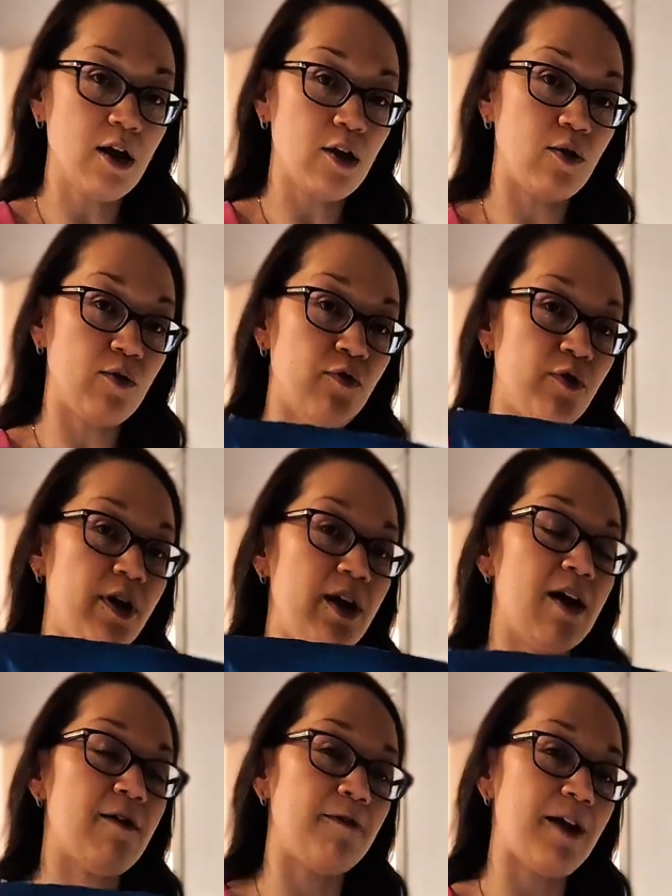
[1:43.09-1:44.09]

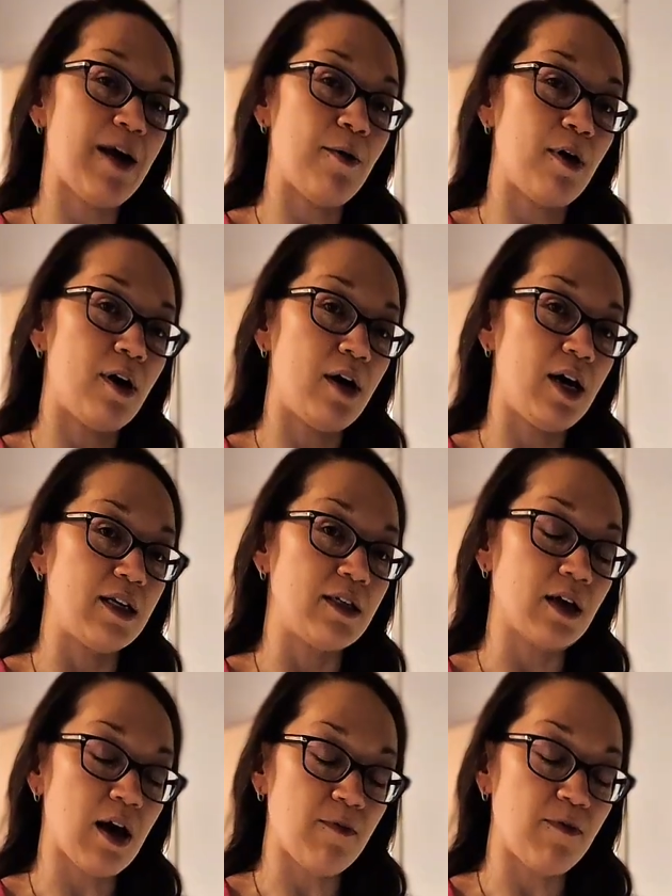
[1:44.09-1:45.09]
gluten-free flour.
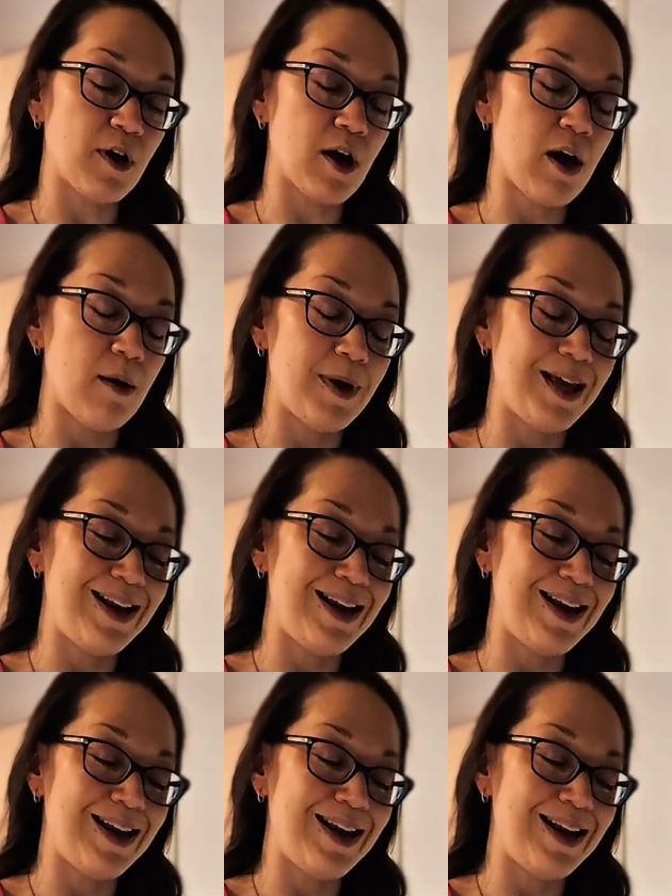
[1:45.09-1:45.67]
It's cup for cup.